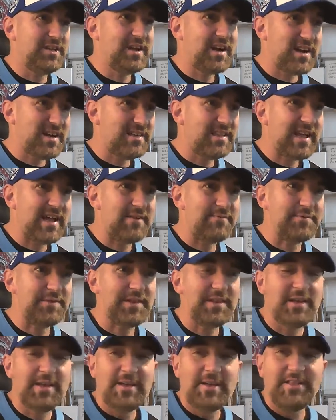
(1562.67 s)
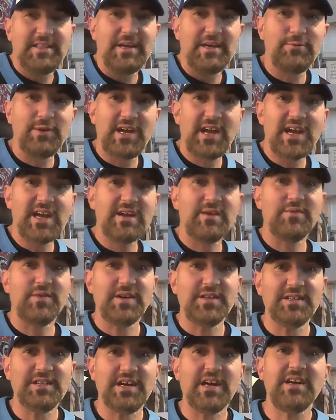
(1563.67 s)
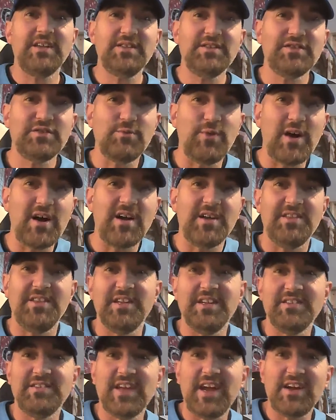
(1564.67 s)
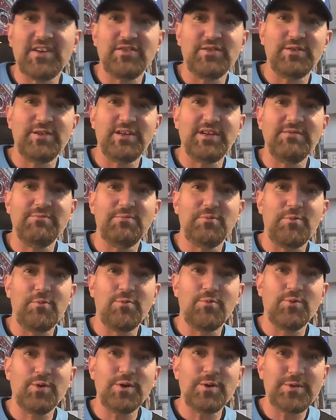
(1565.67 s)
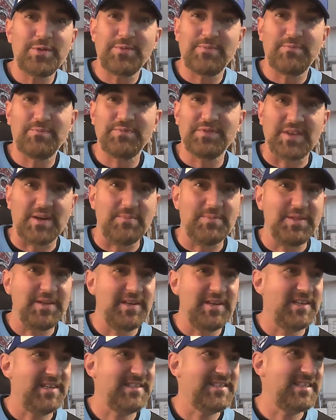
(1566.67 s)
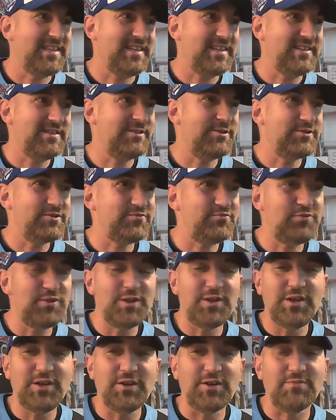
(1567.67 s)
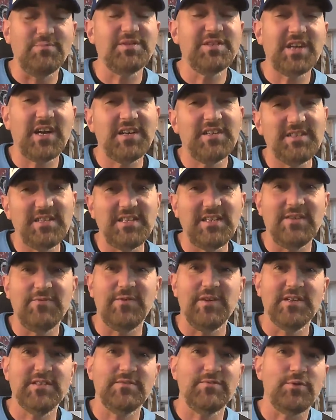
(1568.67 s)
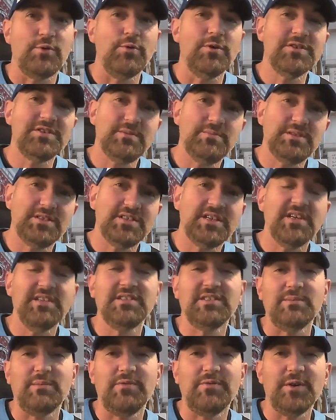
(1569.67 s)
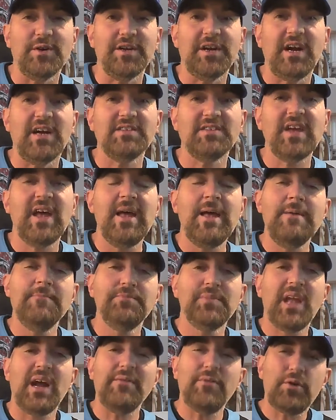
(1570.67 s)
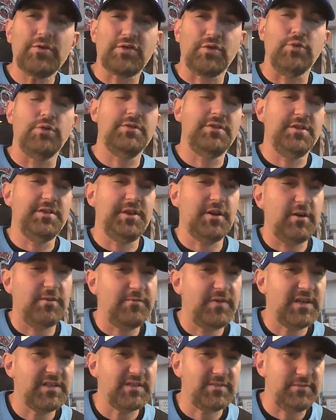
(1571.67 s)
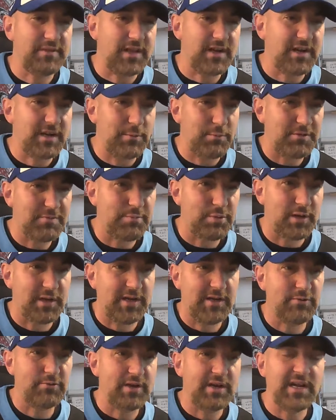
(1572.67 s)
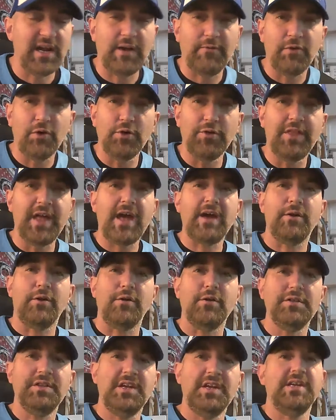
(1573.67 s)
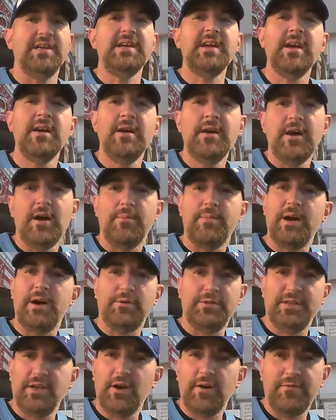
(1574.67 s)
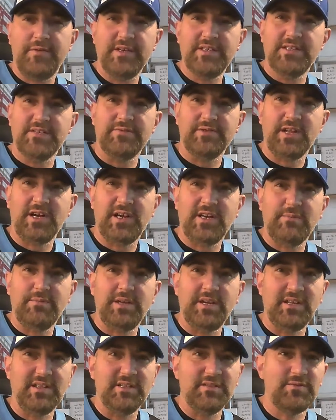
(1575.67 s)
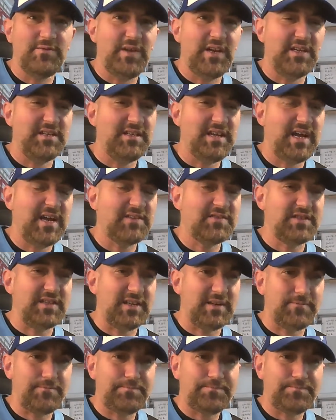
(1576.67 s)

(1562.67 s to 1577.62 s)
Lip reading: guy left that we have on the squad that's actually worth something, that looks really good, besides the defense, of course, and besides some of our guys. I've also heard that the offensive line was playing great. I've heard that all day about the offensive line being this fantastic